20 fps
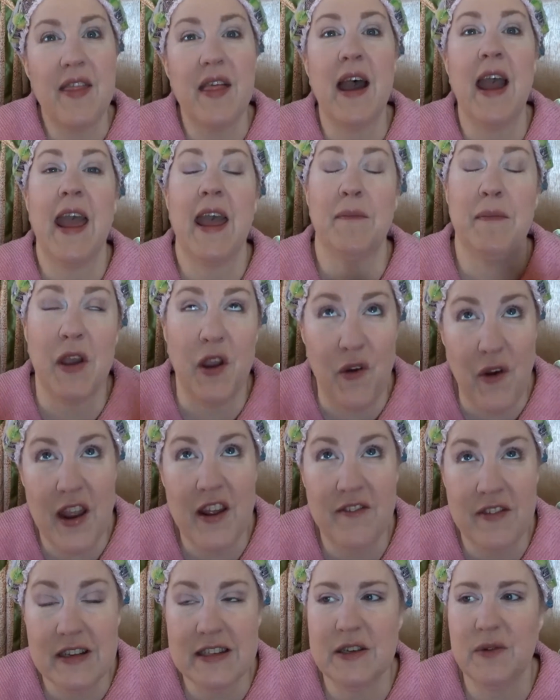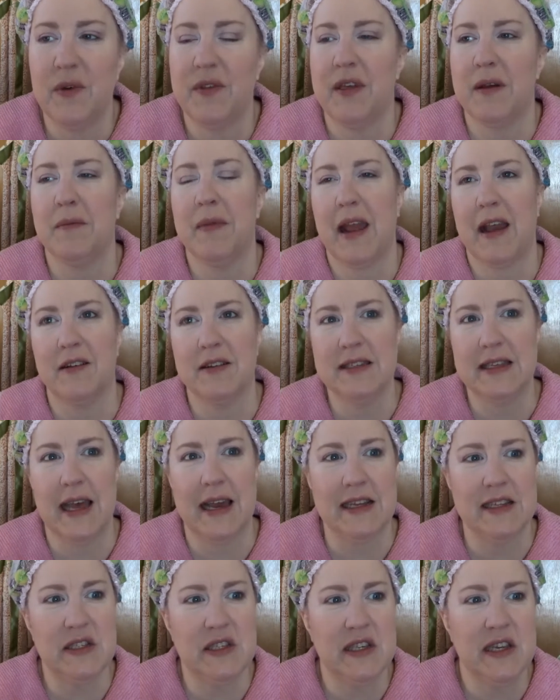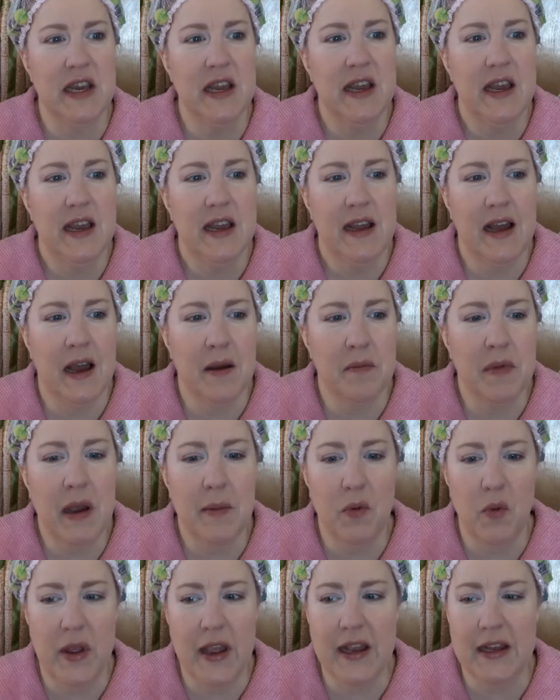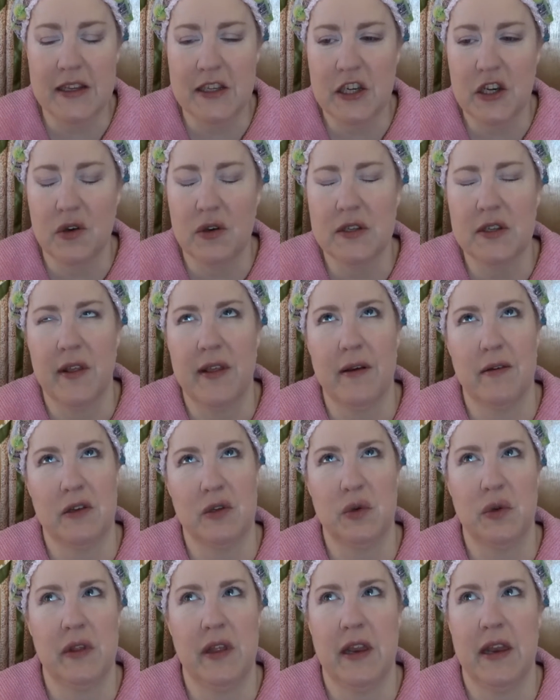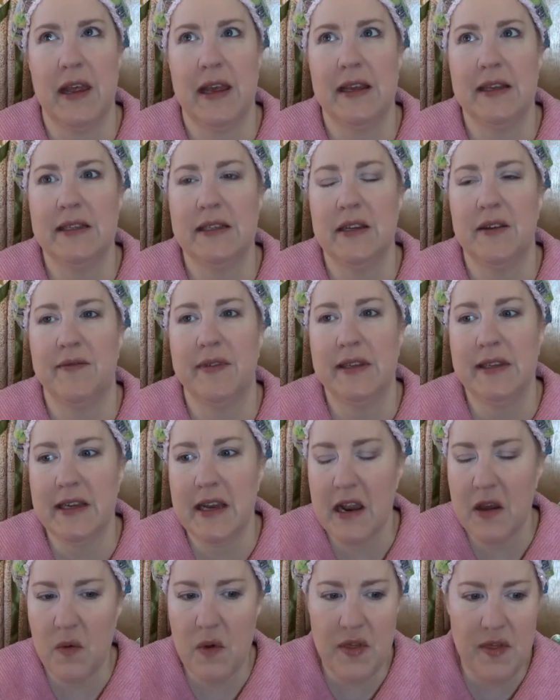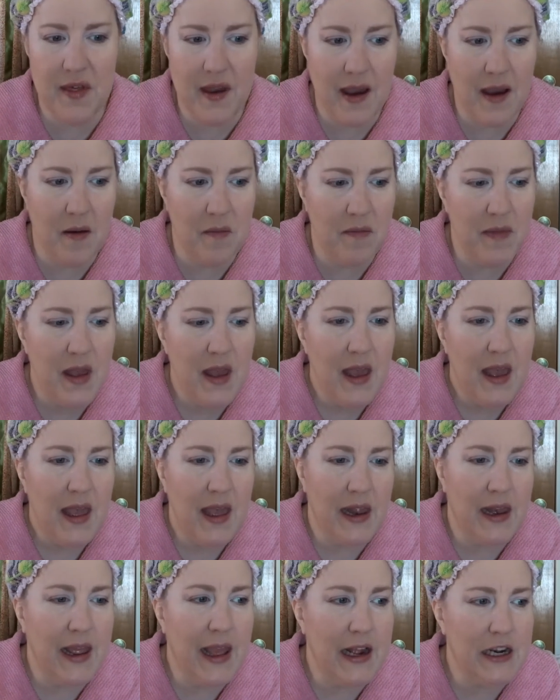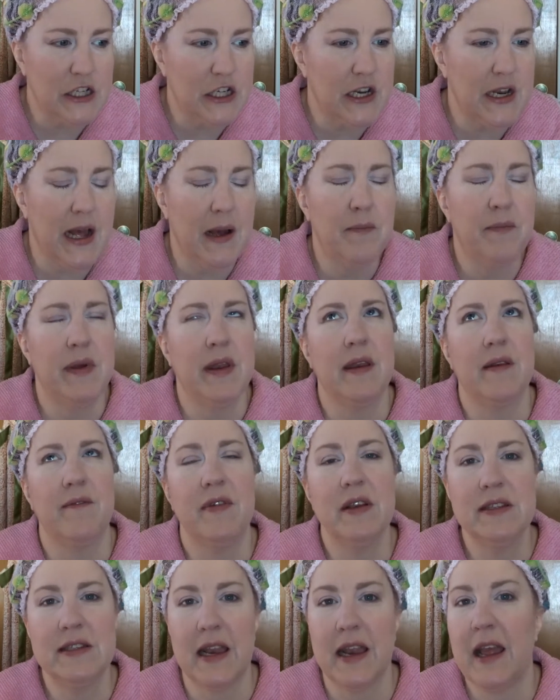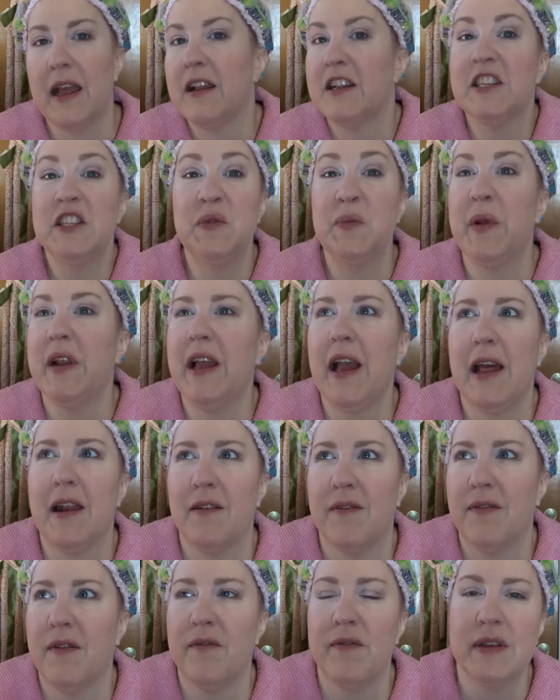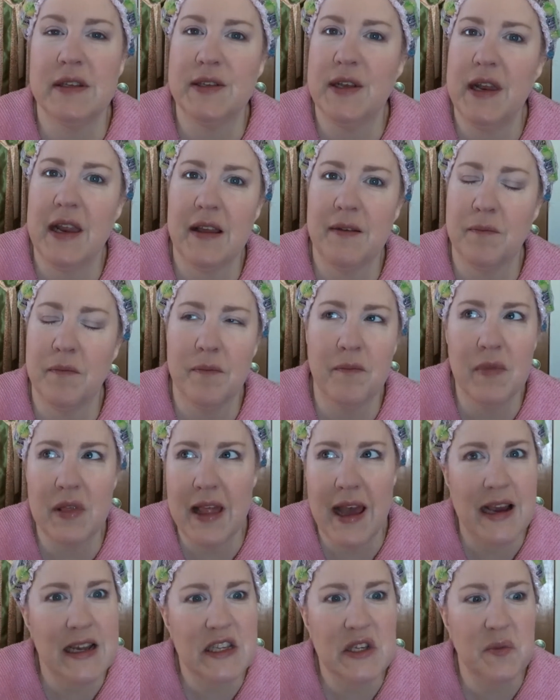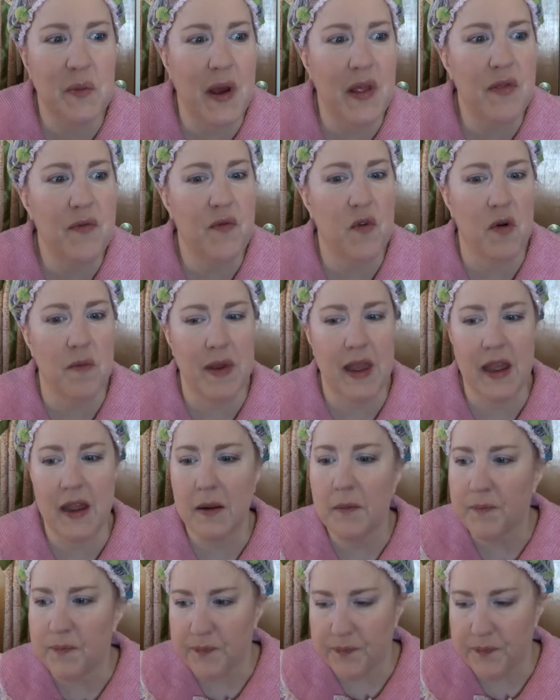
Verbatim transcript: I had my great visit with them gals last um, couple weekends ago. So that was really nice, visiting with them and catching up and visit. It's just been kind of a visiting last month for me.